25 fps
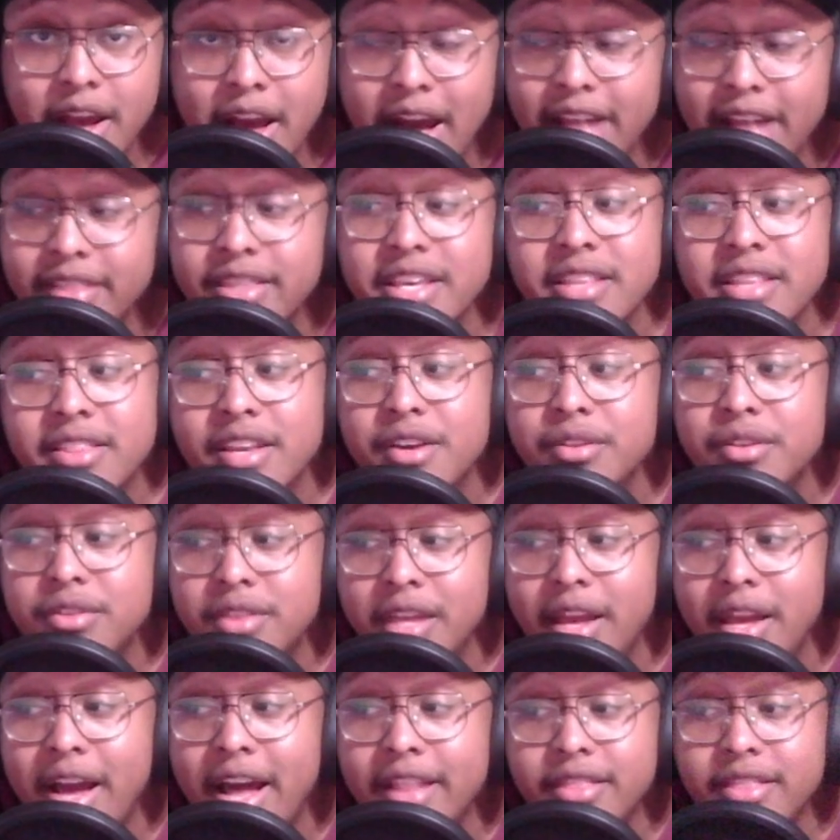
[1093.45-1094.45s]
I think they'll
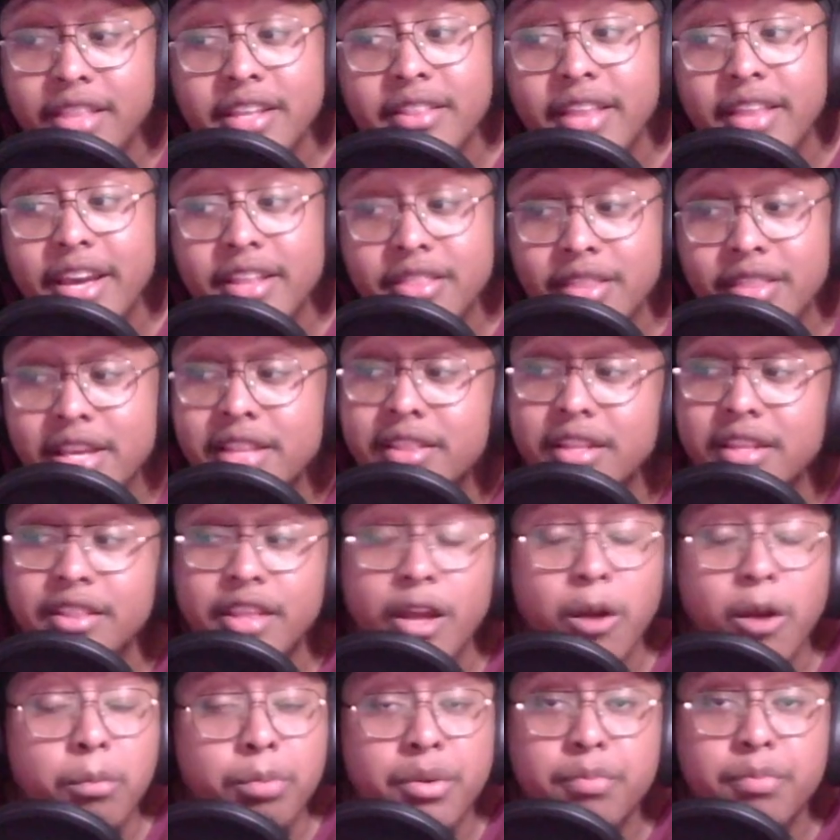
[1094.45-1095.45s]
th I think they think that
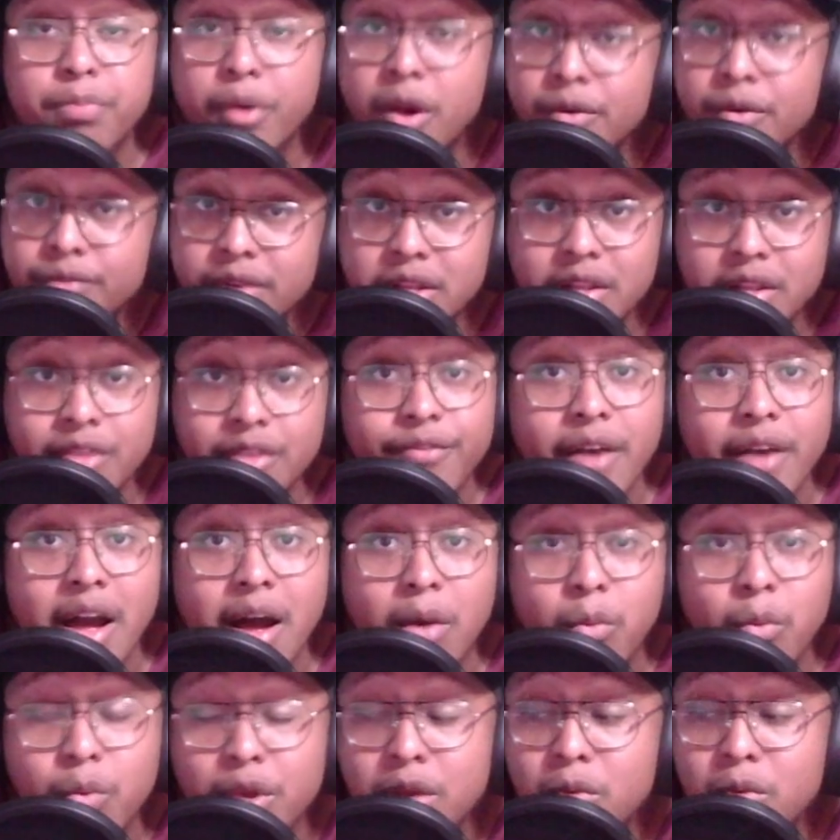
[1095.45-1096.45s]
they'll be perfectly
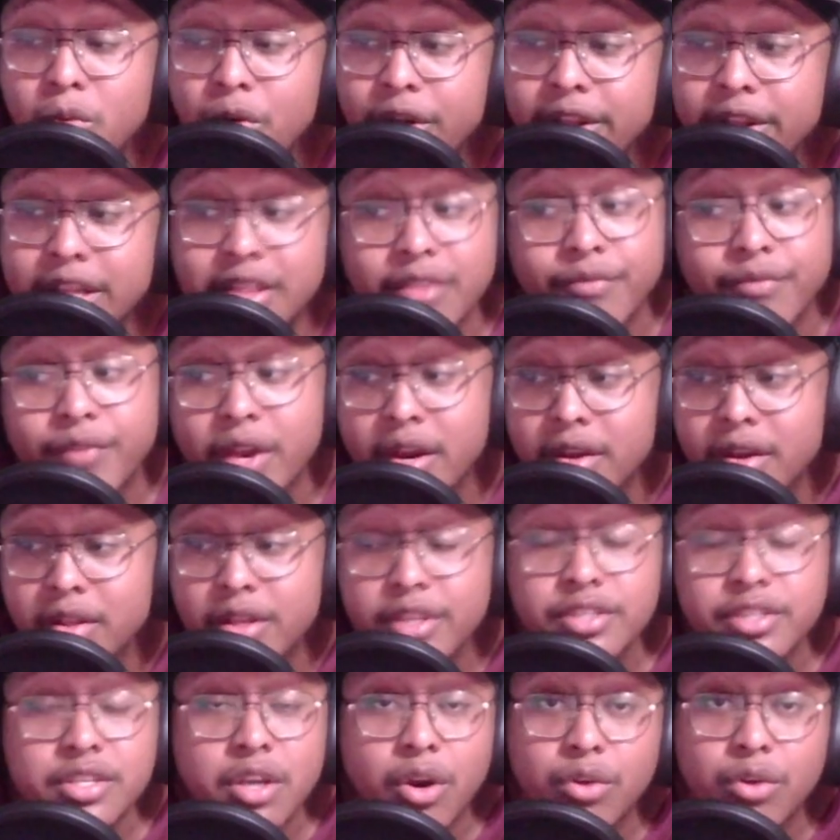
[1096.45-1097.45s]
fine week one at the very
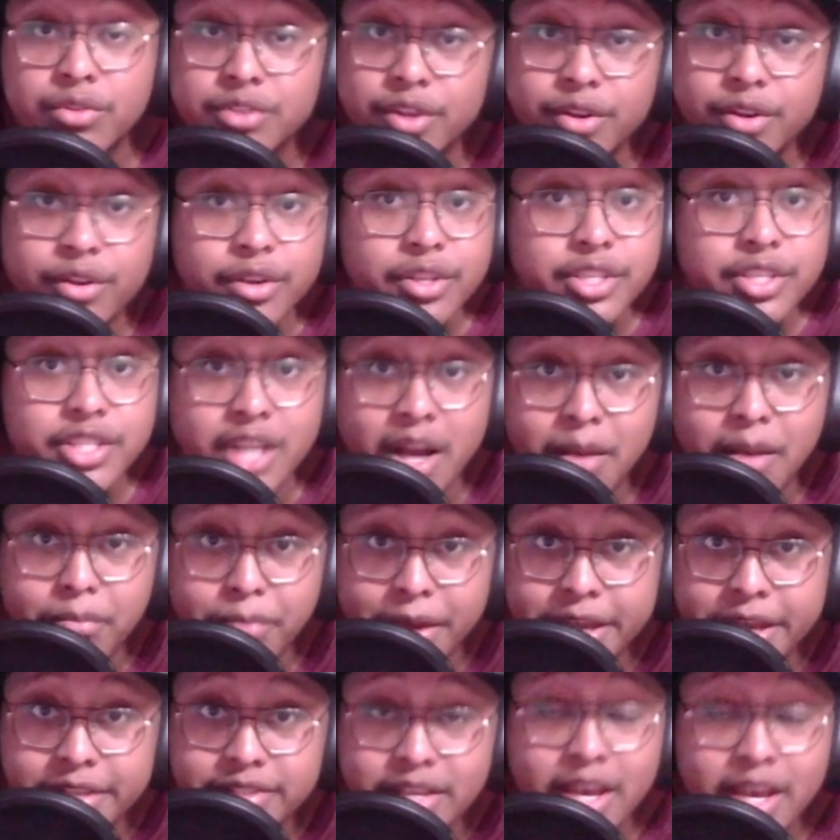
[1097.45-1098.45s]
least. Cole Turner and John
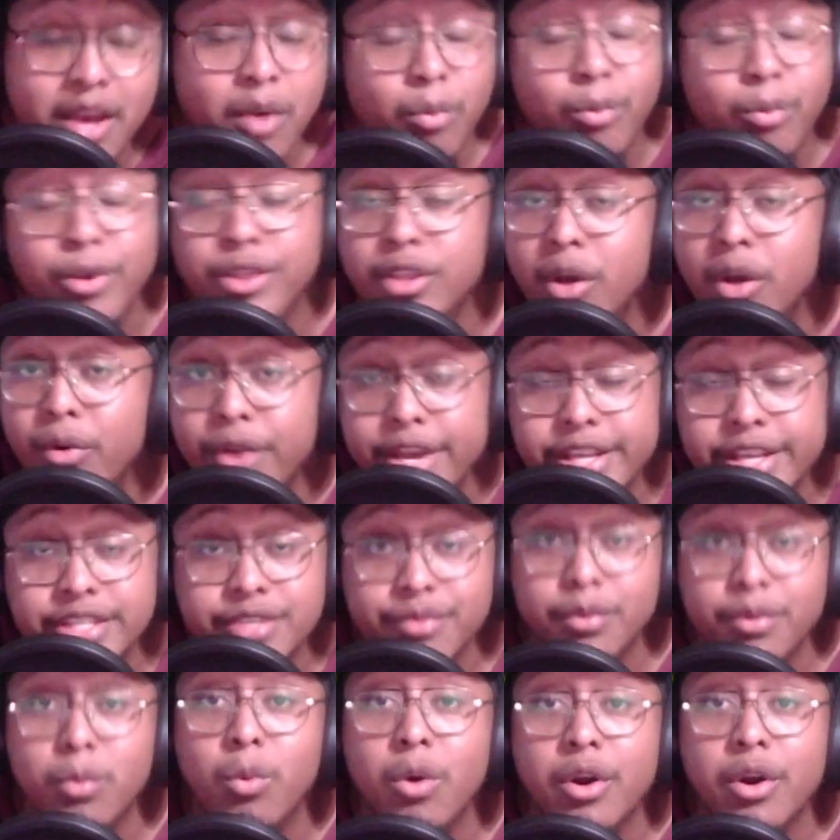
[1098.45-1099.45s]
Bates with no
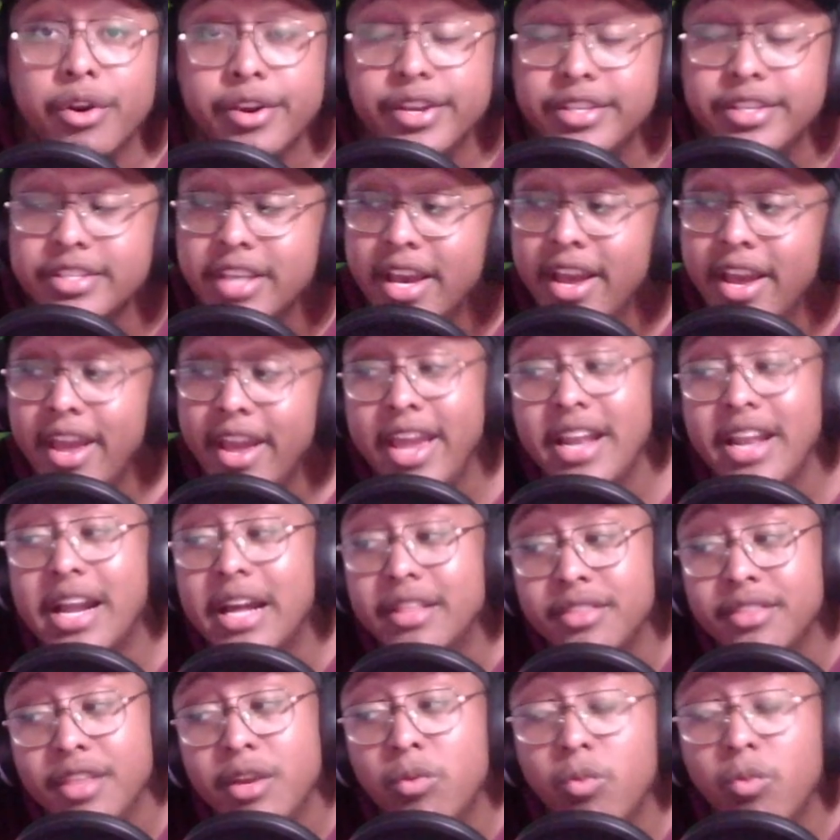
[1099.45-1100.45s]
injury worries, and I
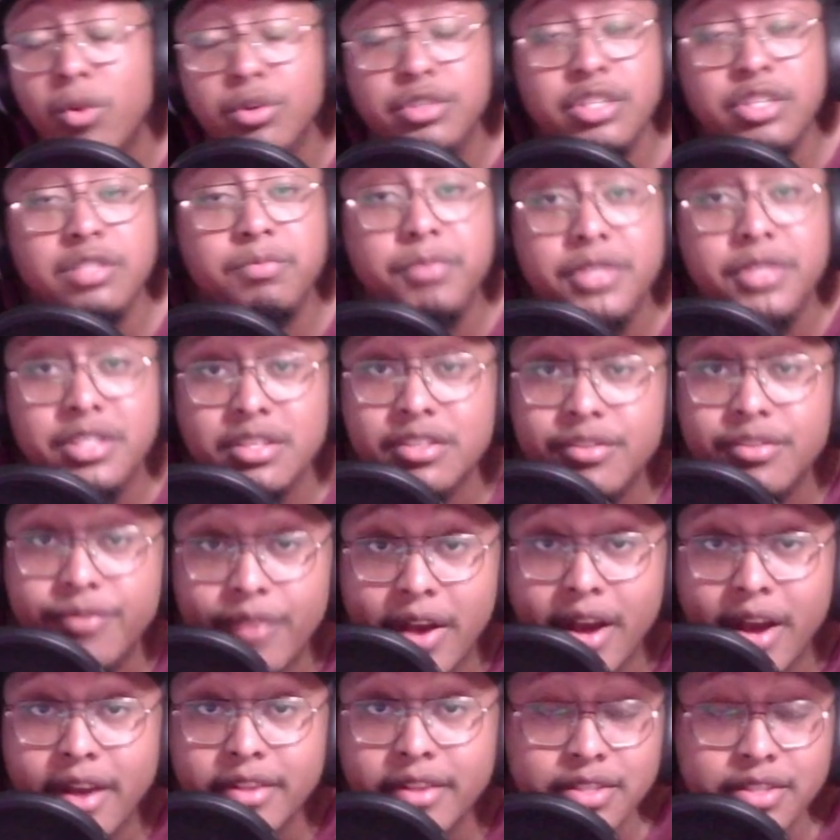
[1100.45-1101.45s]
think we'll just be just
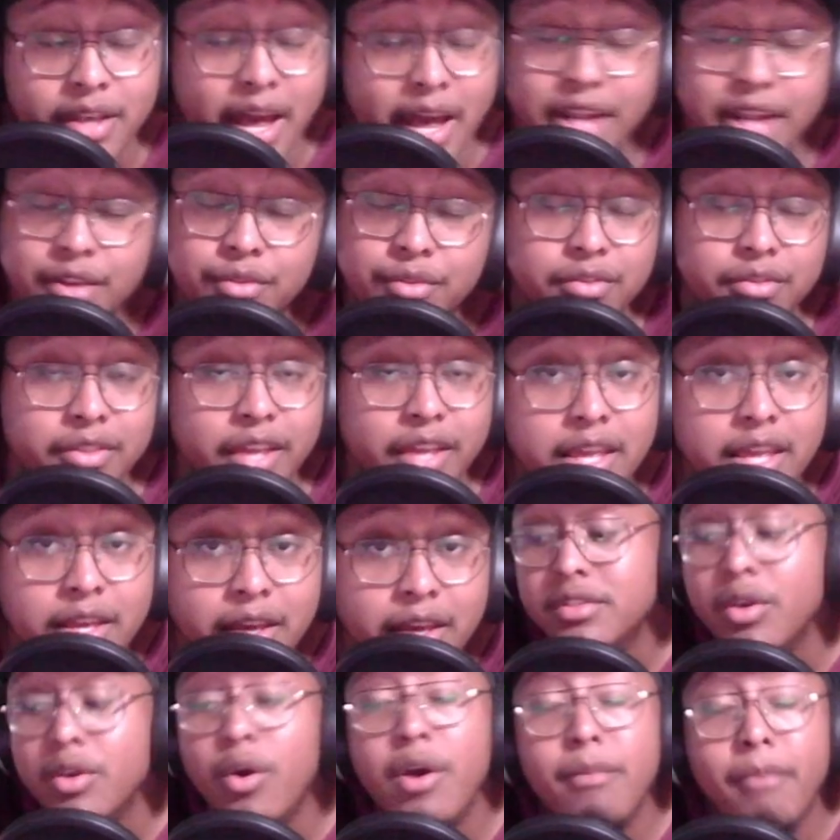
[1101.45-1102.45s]
fine. So I don't think
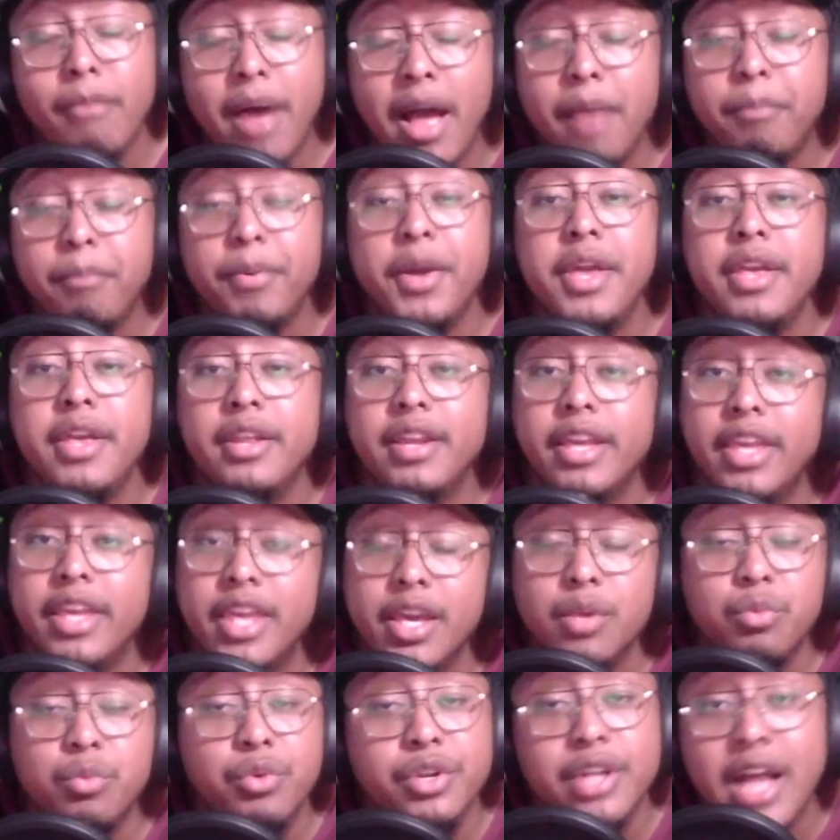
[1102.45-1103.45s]
so. In my opinion,
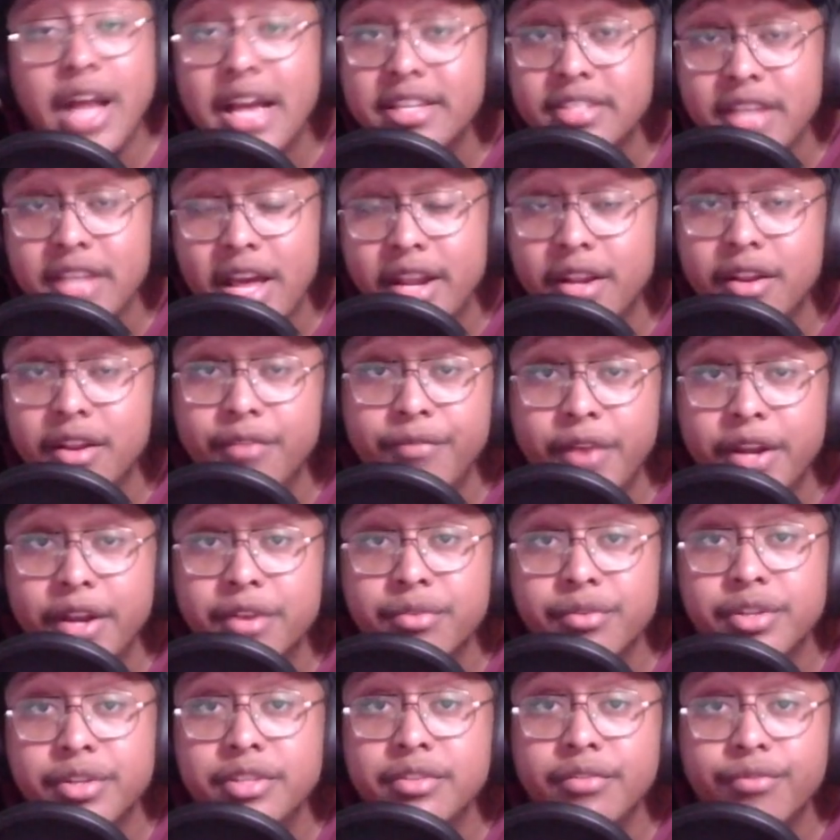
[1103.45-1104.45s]
again, we're not signing a
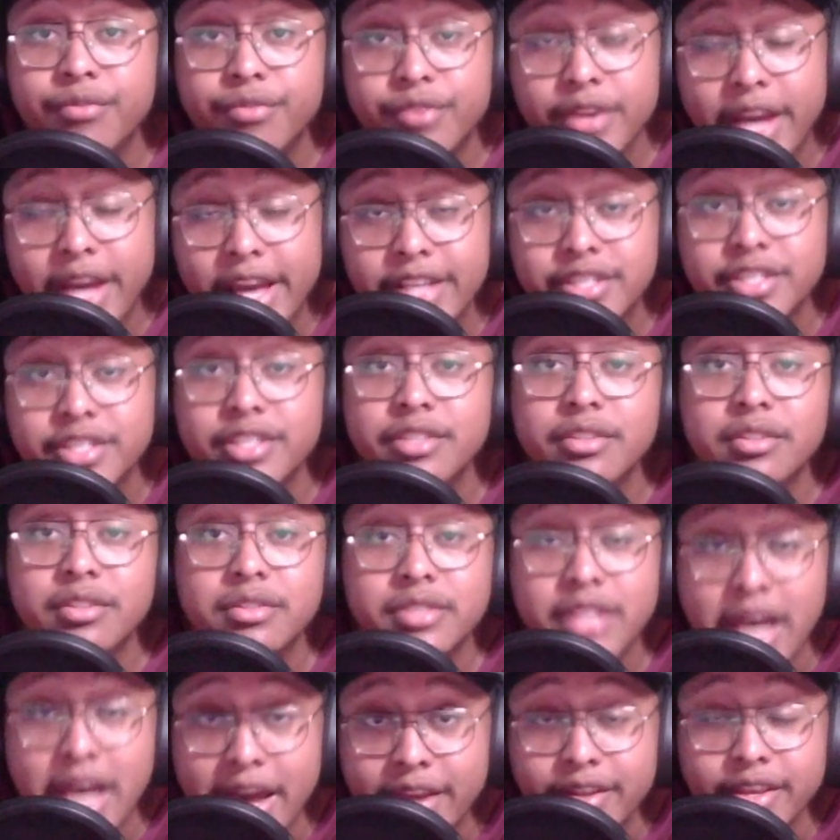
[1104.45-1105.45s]
veteran free agent
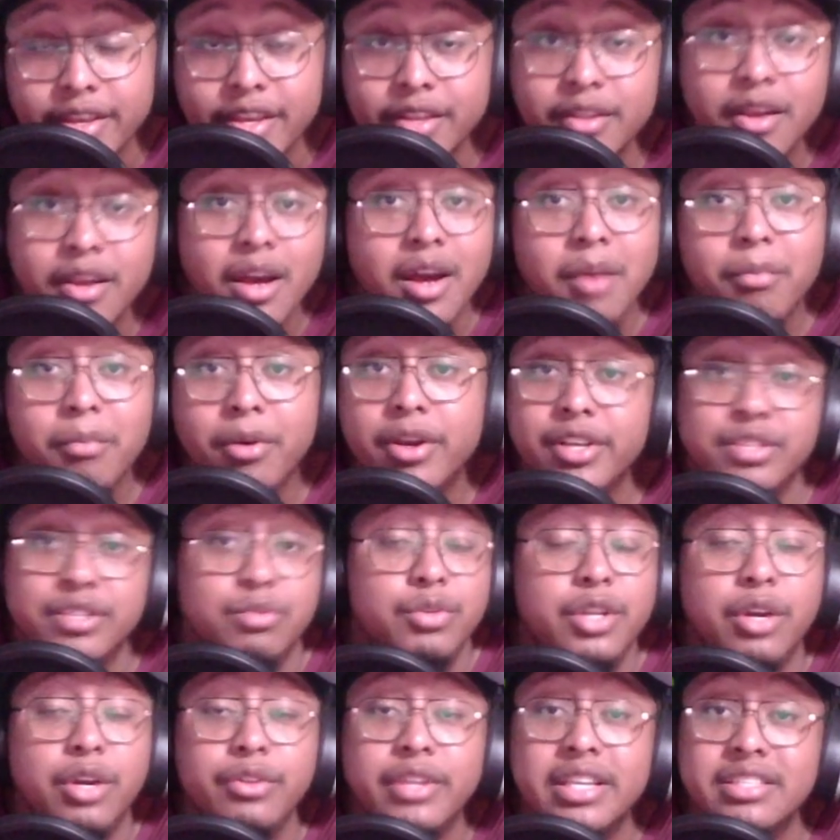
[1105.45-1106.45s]
tight end because
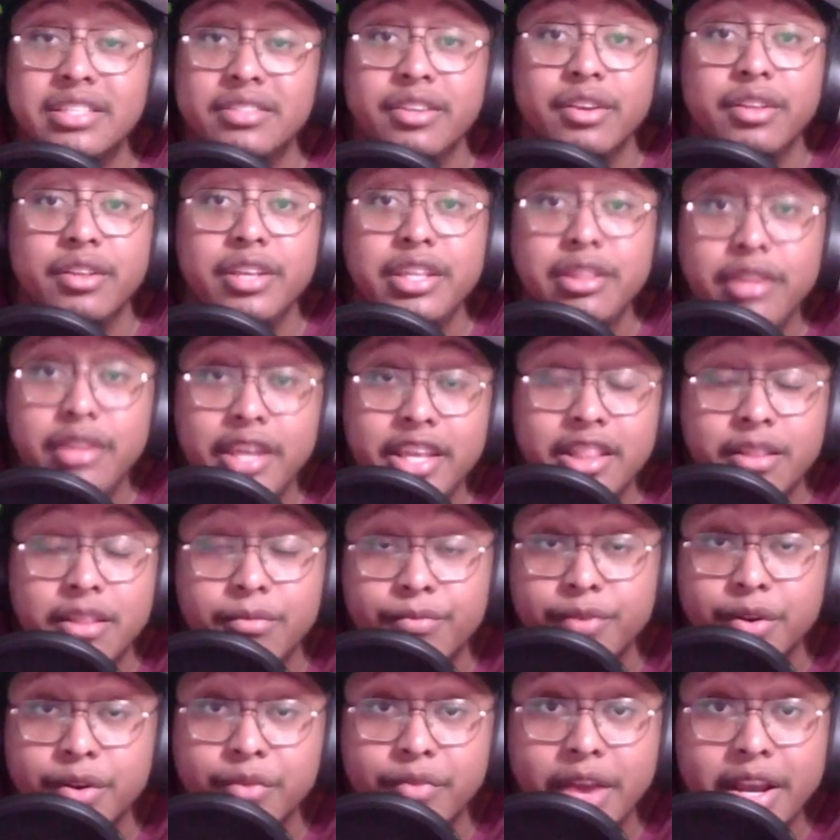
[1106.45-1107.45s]
we don't necessarily need them
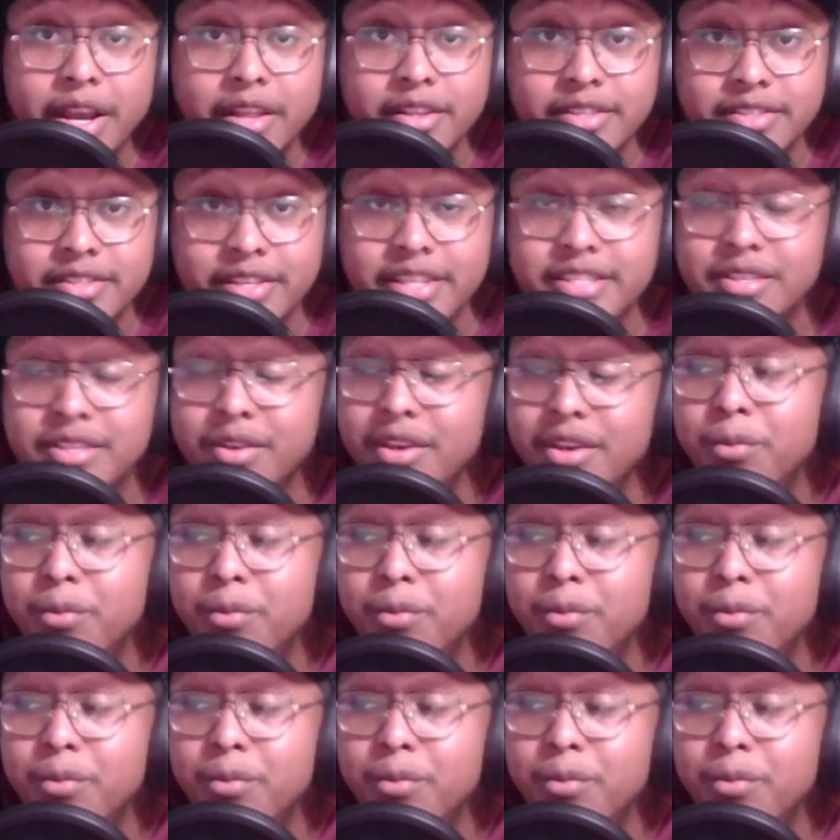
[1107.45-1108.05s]
for the regular season.